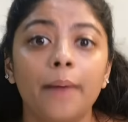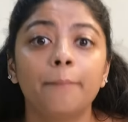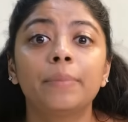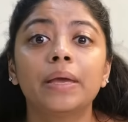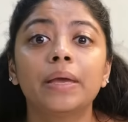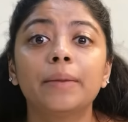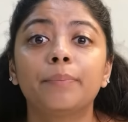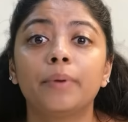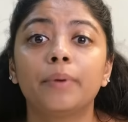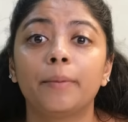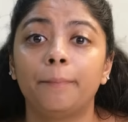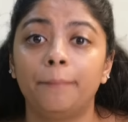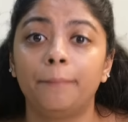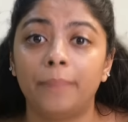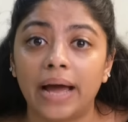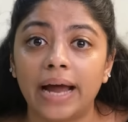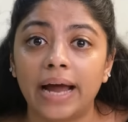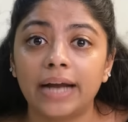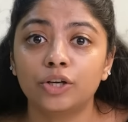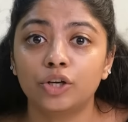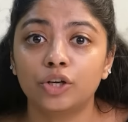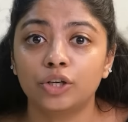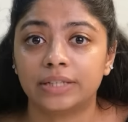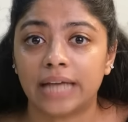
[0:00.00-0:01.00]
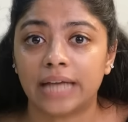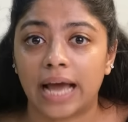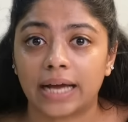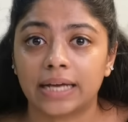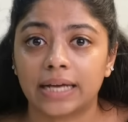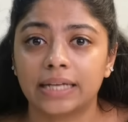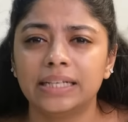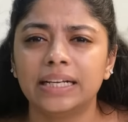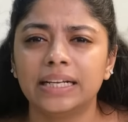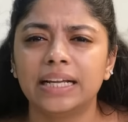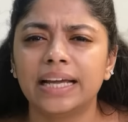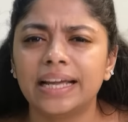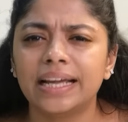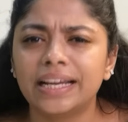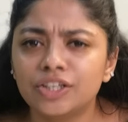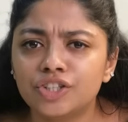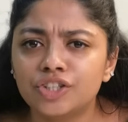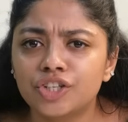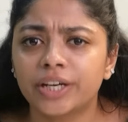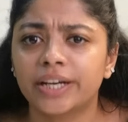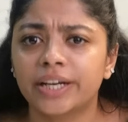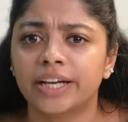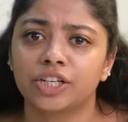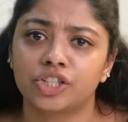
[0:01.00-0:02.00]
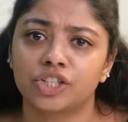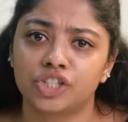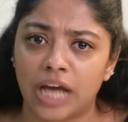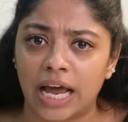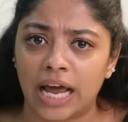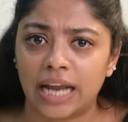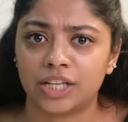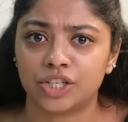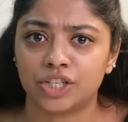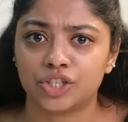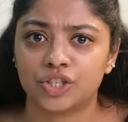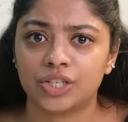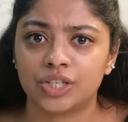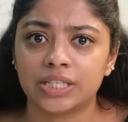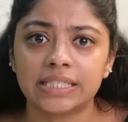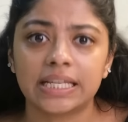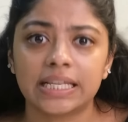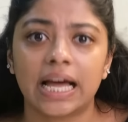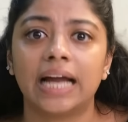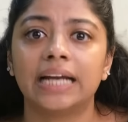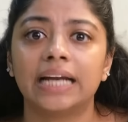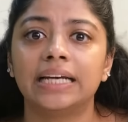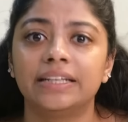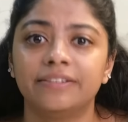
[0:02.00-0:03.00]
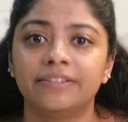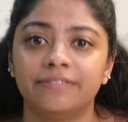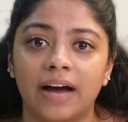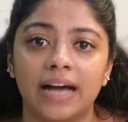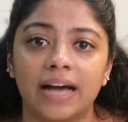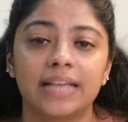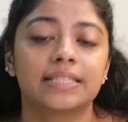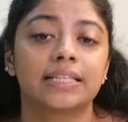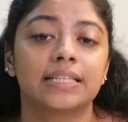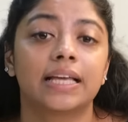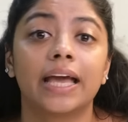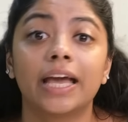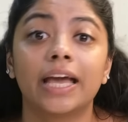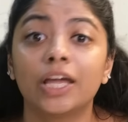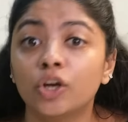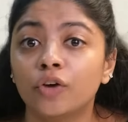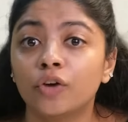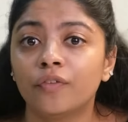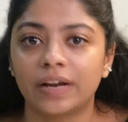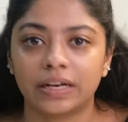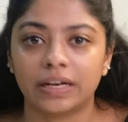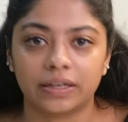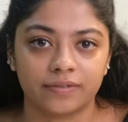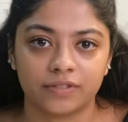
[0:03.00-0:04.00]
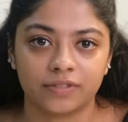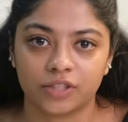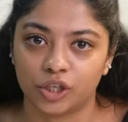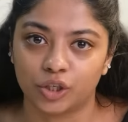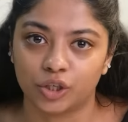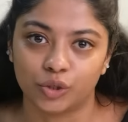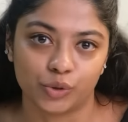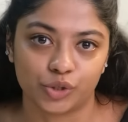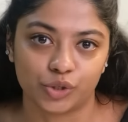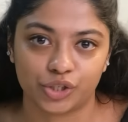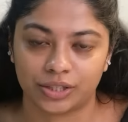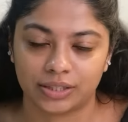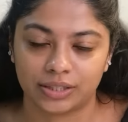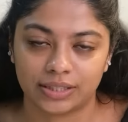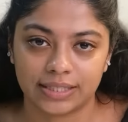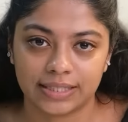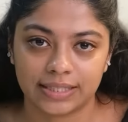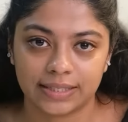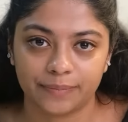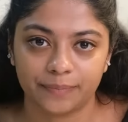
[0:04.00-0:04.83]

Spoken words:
Be prepared to tackle intricate challenges and devise innovative solutions.